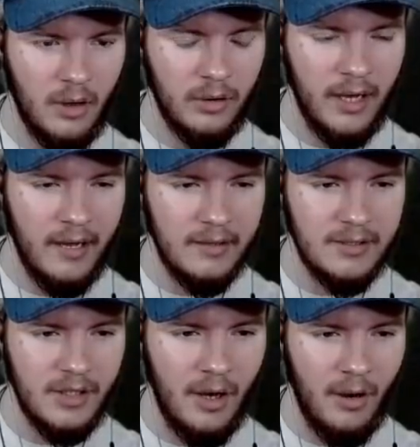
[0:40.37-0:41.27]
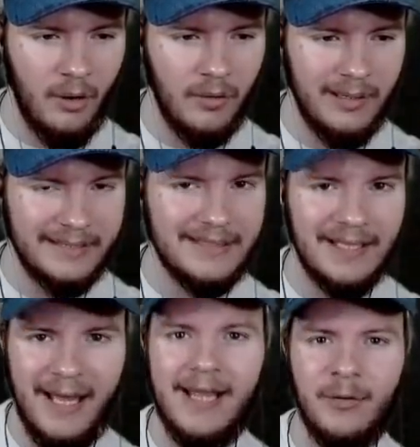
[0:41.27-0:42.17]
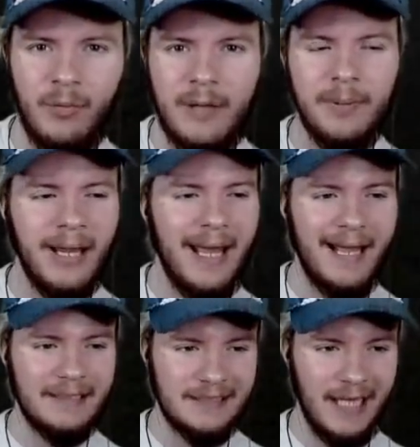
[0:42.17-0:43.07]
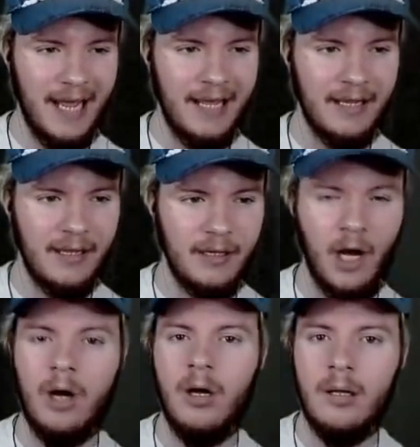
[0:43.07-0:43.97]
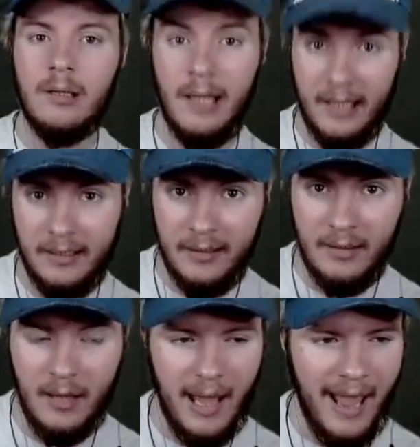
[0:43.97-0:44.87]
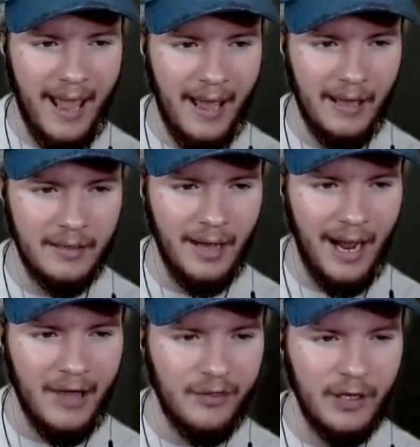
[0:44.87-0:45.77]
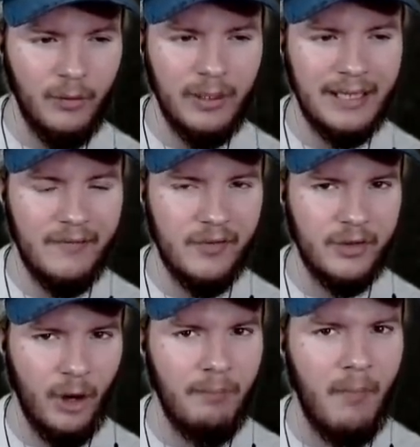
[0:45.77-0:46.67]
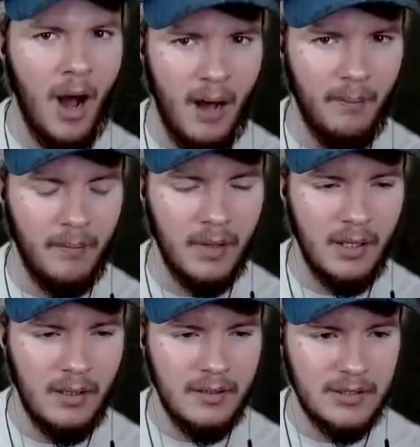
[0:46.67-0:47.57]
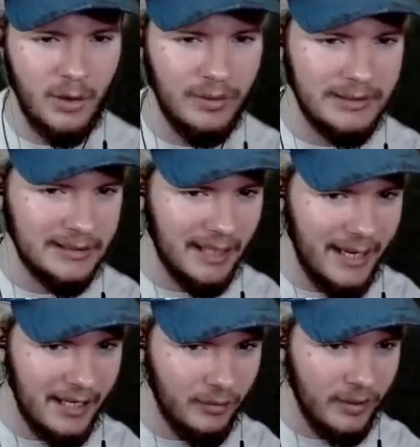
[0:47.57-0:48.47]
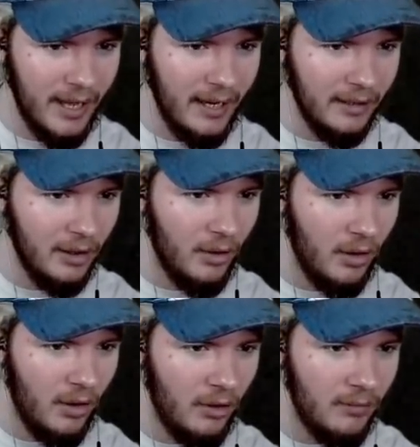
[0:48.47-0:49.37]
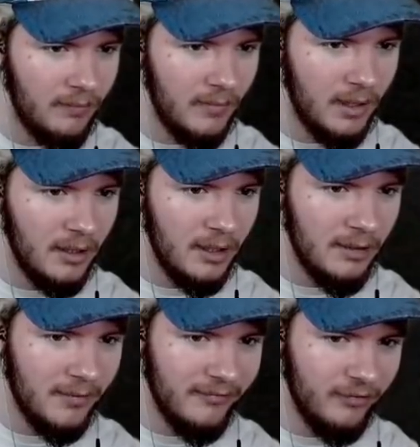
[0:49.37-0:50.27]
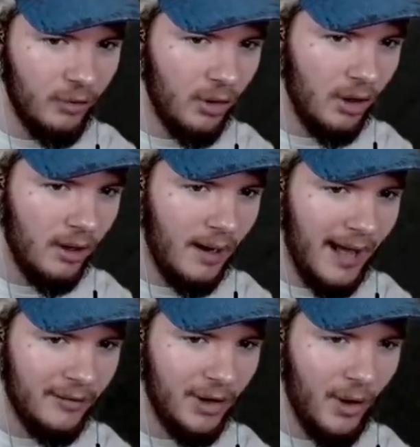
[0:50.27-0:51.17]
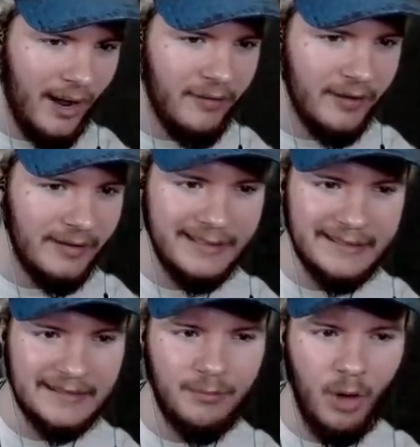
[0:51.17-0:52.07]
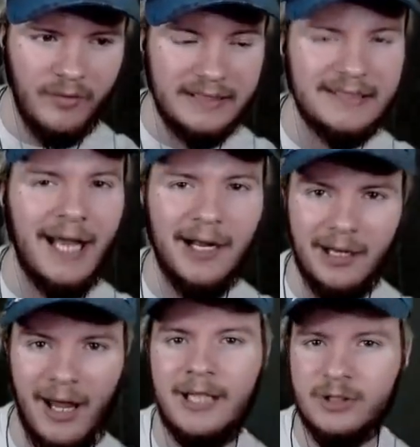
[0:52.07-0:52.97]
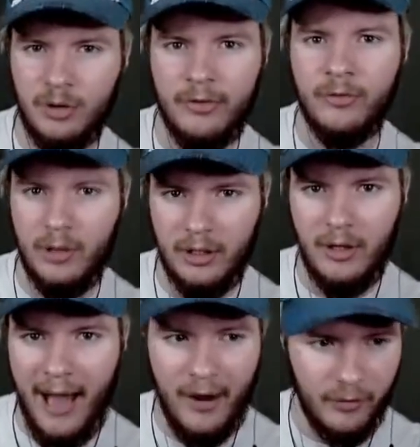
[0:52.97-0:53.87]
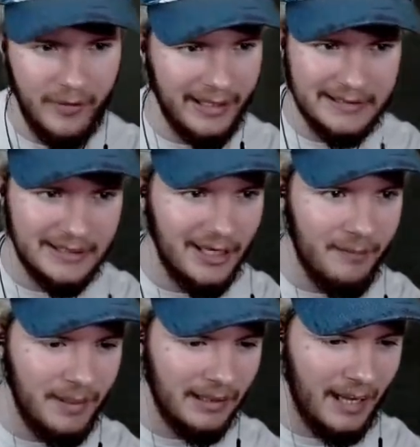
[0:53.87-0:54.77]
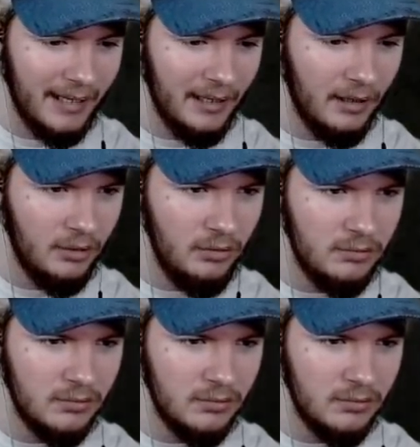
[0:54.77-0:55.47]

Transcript: Okay, so it's late. We play as a young lady, and I think we live with our mom. So it's late. We gotta go home for... I don't know. I think this is more of a psychological thriller. I don't think it's gonna be like a... Oh,